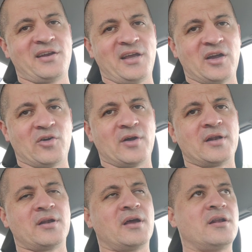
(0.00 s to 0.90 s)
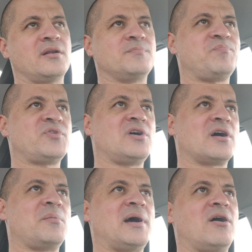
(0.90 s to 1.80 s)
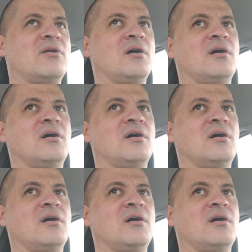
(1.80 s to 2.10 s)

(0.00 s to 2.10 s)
on here and, and talk about,